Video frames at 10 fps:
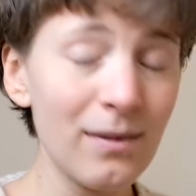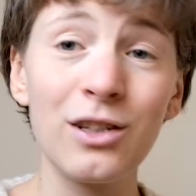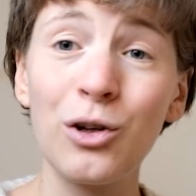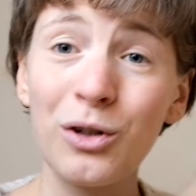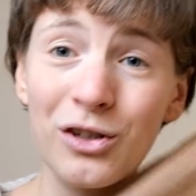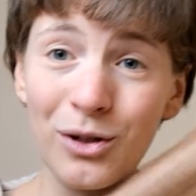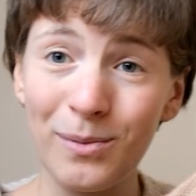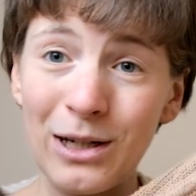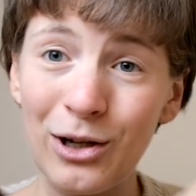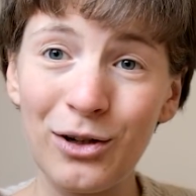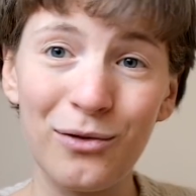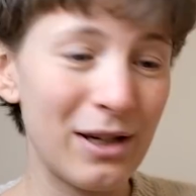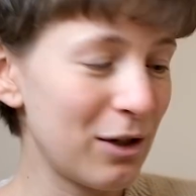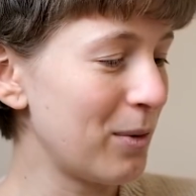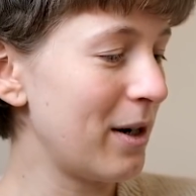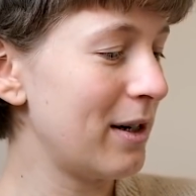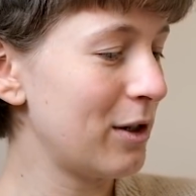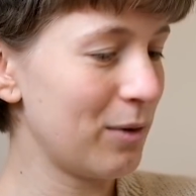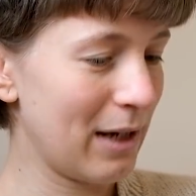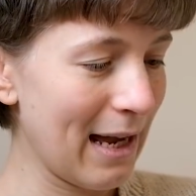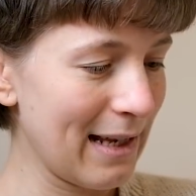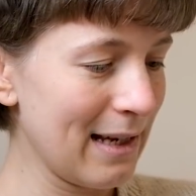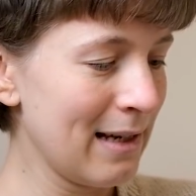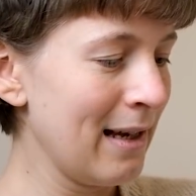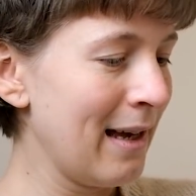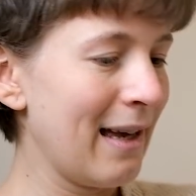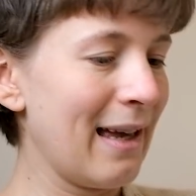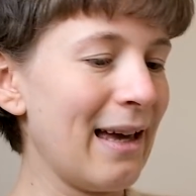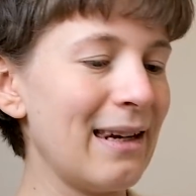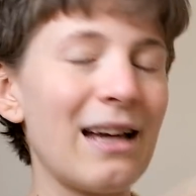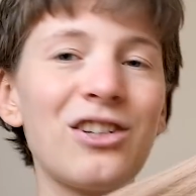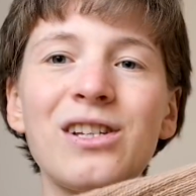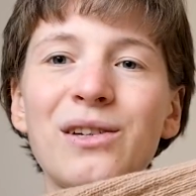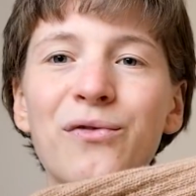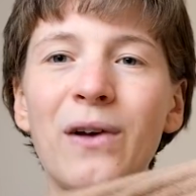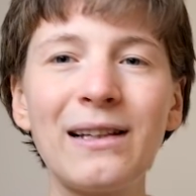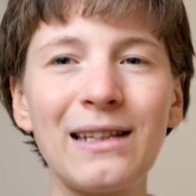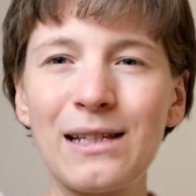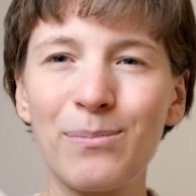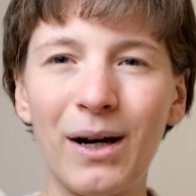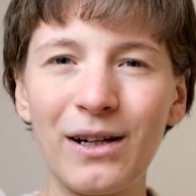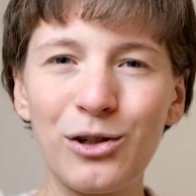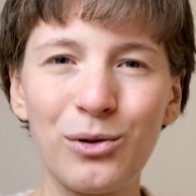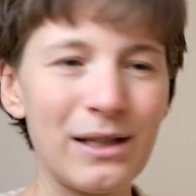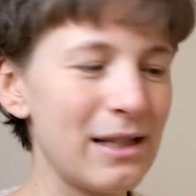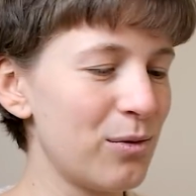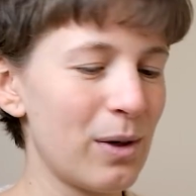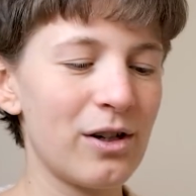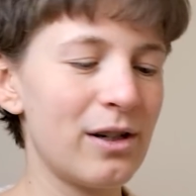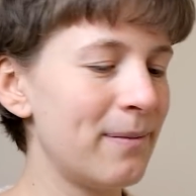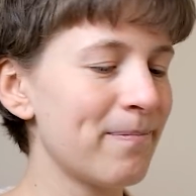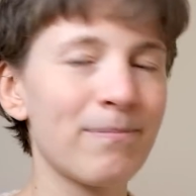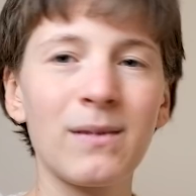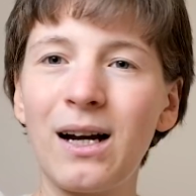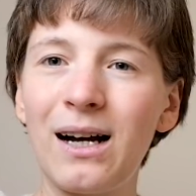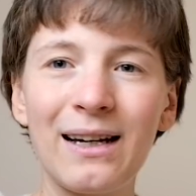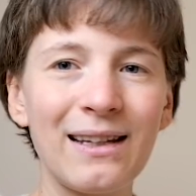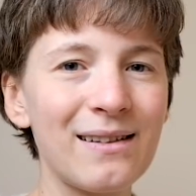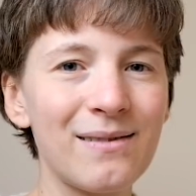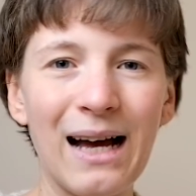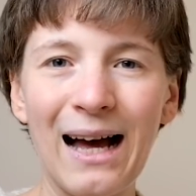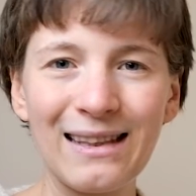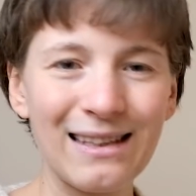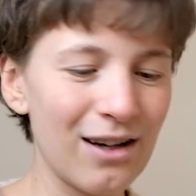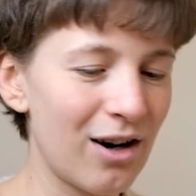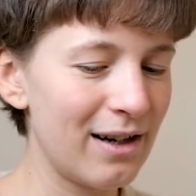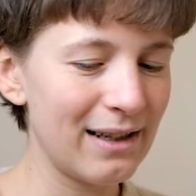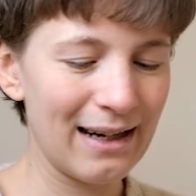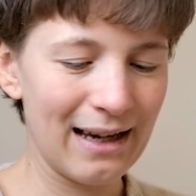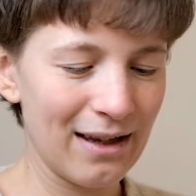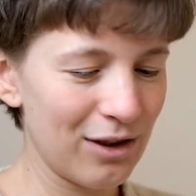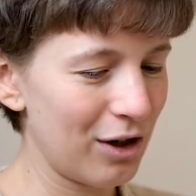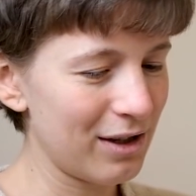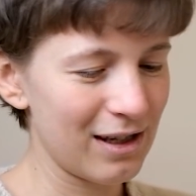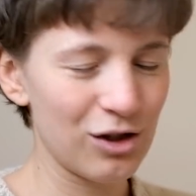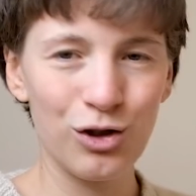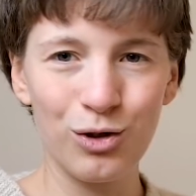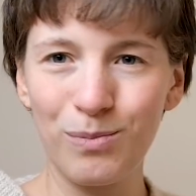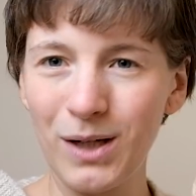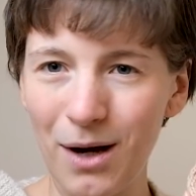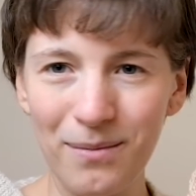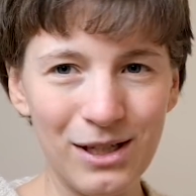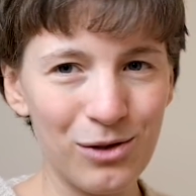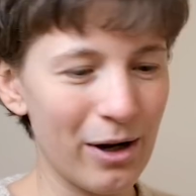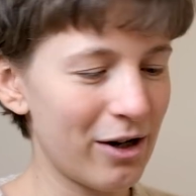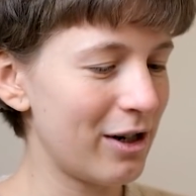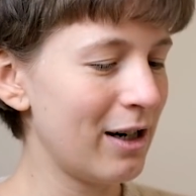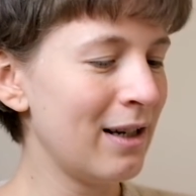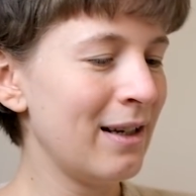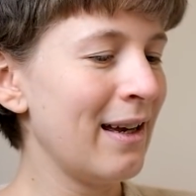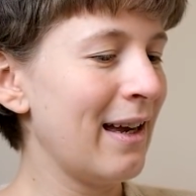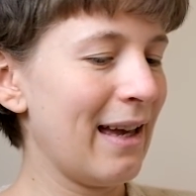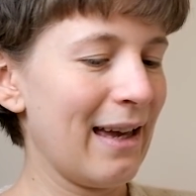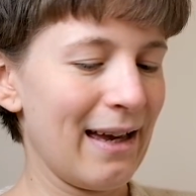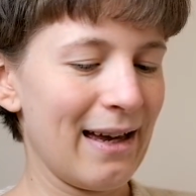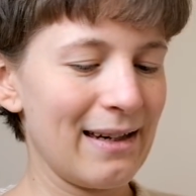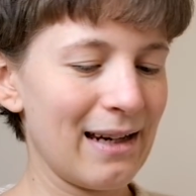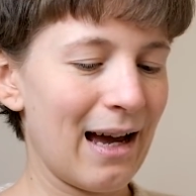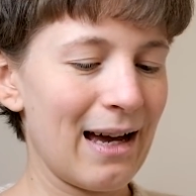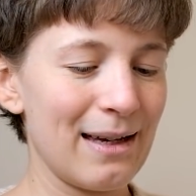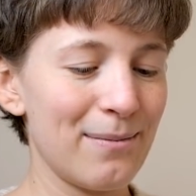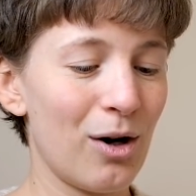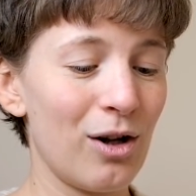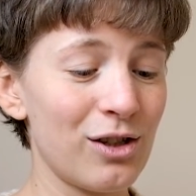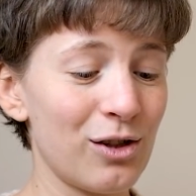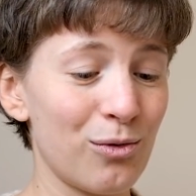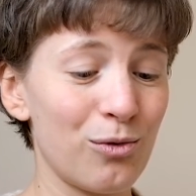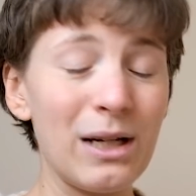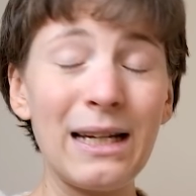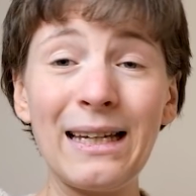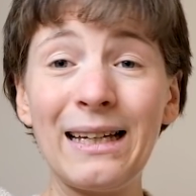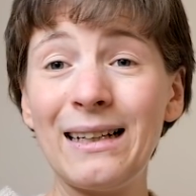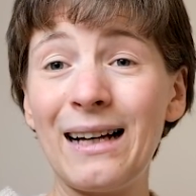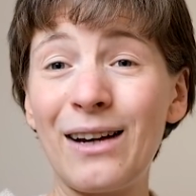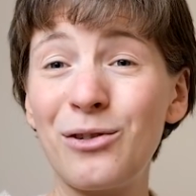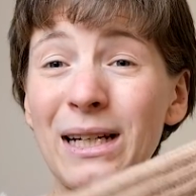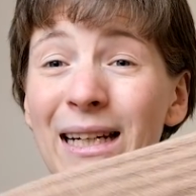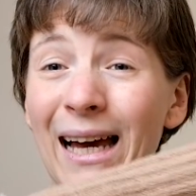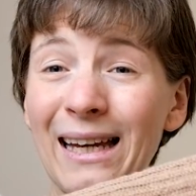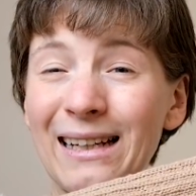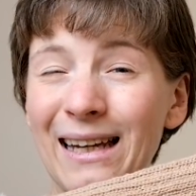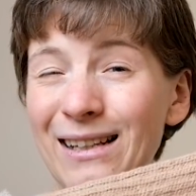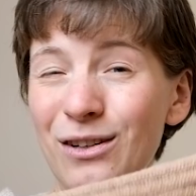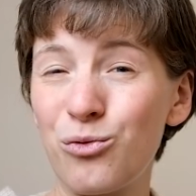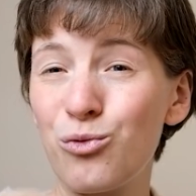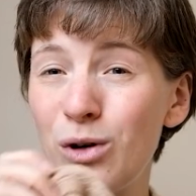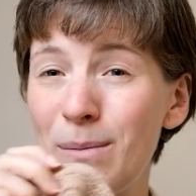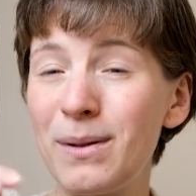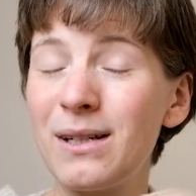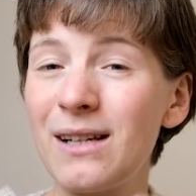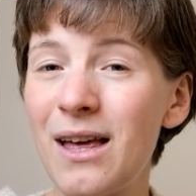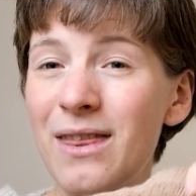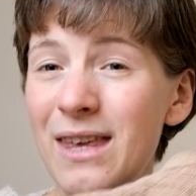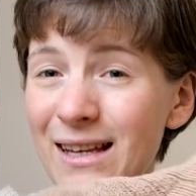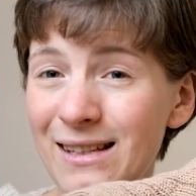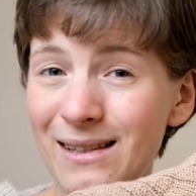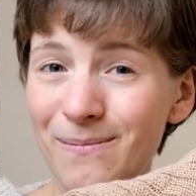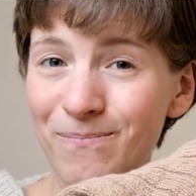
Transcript: So there's going to be a lot of knitwear today. And I just felt inspired to knit this sweater. I had the yarn and I thought it should become this sweater. And I'm also I really like ribbed things.